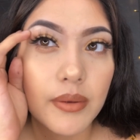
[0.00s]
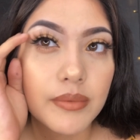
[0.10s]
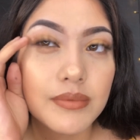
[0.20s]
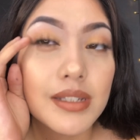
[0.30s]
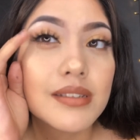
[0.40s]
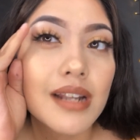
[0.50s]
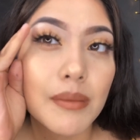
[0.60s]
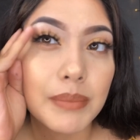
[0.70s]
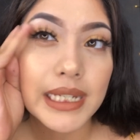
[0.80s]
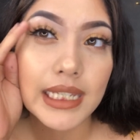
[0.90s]
it's not
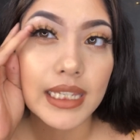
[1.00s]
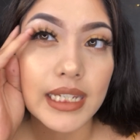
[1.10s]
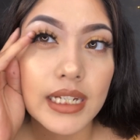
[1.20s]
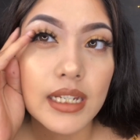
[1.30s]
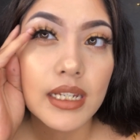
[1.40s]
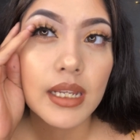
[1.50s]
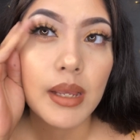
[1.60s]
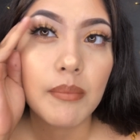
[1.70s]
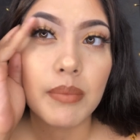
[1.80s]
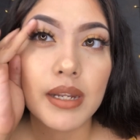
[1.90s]
a big lid,
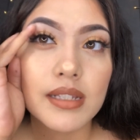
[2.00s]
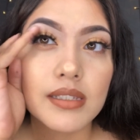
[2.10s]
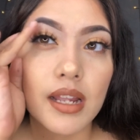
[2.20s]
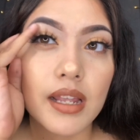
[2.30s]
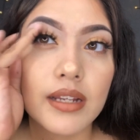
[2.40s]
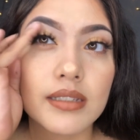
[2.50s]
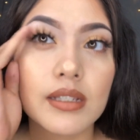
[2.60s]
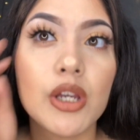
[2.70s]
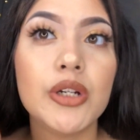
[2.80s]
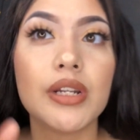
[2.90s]
but it's not like a
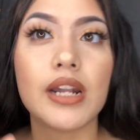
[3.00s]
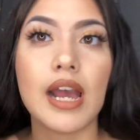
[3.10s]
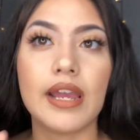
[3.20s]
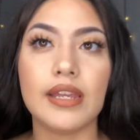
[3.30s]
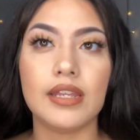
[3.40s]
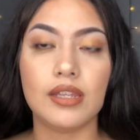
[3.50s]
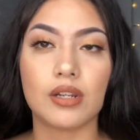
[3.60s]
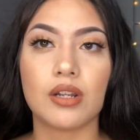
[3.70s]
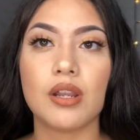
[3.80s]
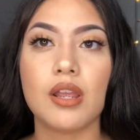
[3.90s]
hooded eye
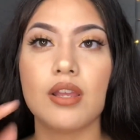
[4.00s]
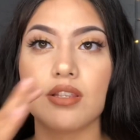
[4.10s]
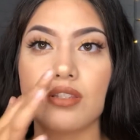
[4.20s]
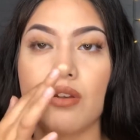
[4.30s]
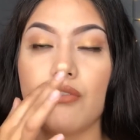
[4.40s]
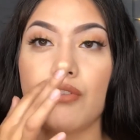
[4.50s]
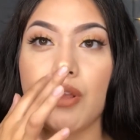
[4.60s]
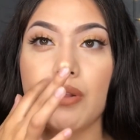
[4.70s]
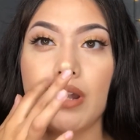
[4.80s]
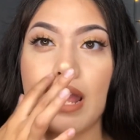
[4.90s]
either. So for
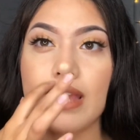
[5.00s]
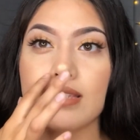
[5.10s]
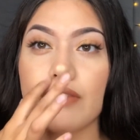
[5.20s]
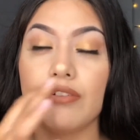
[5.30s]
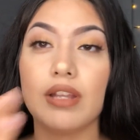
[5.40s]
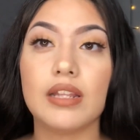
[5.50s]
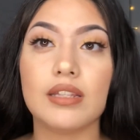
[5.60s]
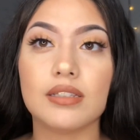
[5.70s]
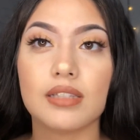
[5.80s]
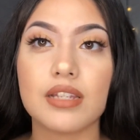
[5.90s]
hooded eyes, I feel like
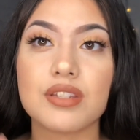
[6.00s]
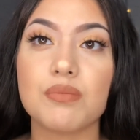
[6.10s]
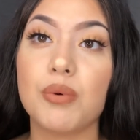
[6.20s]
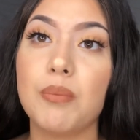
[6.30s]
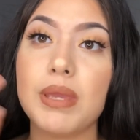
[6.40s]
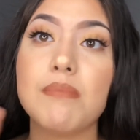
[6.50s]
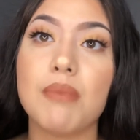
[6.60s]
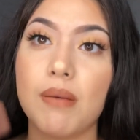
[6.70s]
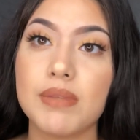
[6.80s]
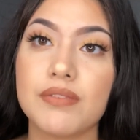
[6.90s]
these lashes will be
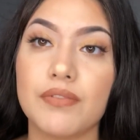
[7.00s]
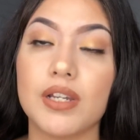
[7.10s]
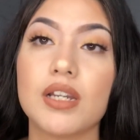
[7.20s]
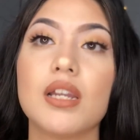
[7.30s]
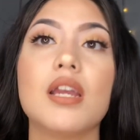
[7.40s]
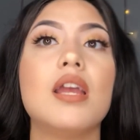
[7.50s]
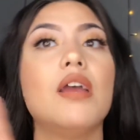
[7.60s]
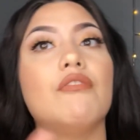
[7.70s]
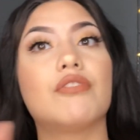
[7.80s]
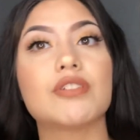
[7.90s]
bomb as fuck.
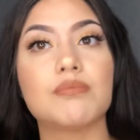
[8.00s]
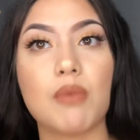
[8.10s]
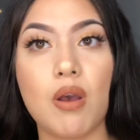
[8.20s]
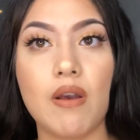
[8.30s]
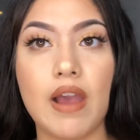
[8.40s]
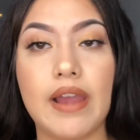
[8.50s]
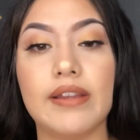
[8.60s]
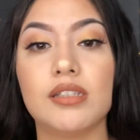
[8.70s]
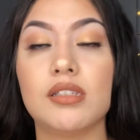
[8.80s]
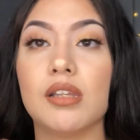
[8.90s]
For small
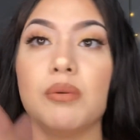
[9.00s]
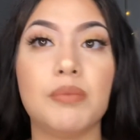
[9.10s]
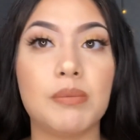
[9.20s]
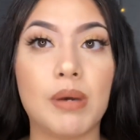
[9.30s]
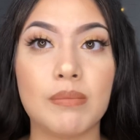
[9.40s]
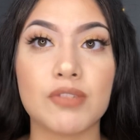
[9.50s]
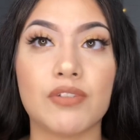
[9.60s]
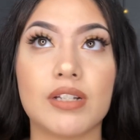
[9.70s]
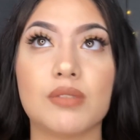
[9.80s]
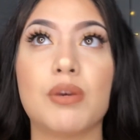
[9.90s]
eyes, they will be bomb as
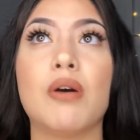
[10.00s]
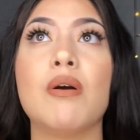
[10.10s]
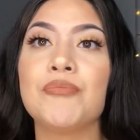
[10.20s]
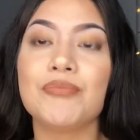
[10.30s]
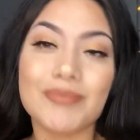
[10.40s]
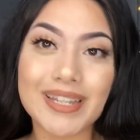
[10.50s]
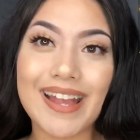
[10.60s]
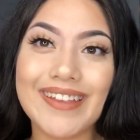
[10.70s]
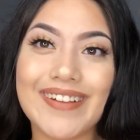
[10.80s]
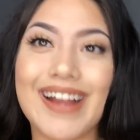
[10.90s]
fuck as well. But
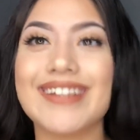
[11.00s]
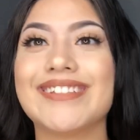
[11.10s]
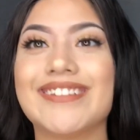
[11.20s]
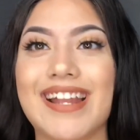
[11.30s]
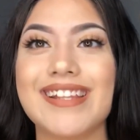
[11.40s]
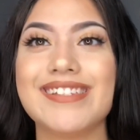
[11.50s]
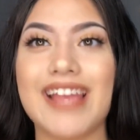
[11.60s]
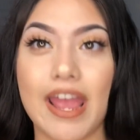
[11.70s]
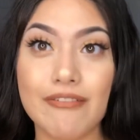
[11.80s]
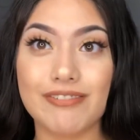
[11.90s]
yeah, you guys, so that is
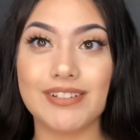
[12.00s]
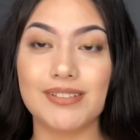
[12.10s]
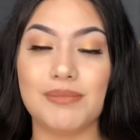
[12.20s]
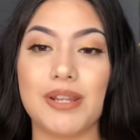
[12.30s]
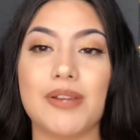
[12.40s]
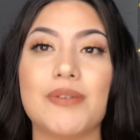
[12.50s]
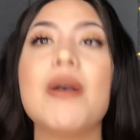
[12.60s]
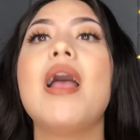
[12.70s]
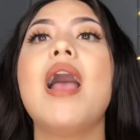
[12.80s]
it for this video.